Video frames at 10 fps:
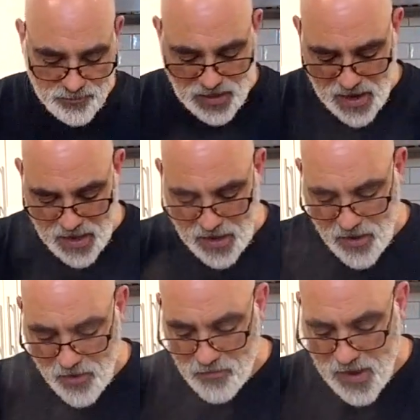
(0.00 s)
Plenty to
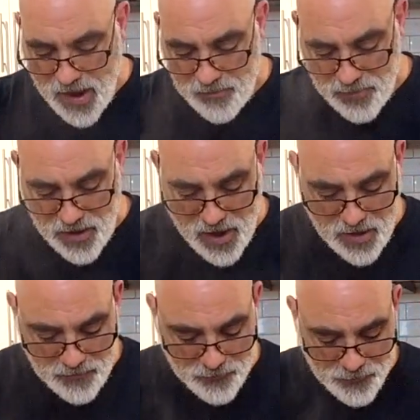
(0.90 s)
go around, buddy.
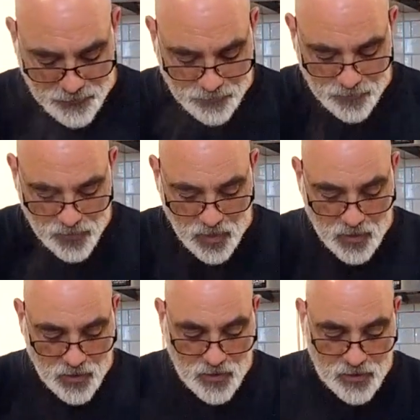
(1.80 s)

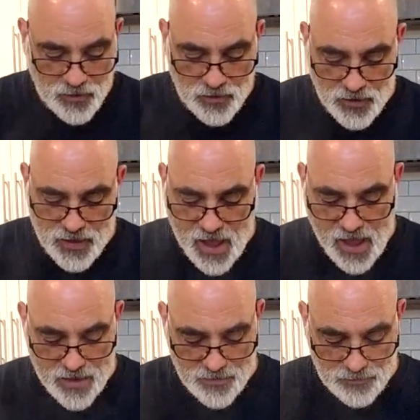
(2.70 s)
Look at
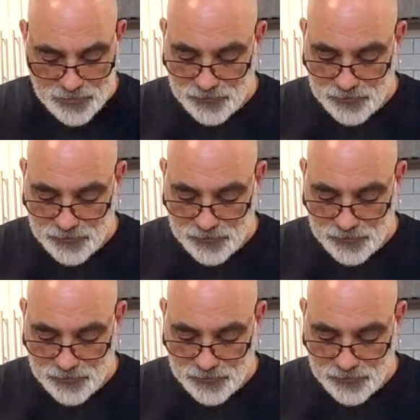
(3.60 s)
that.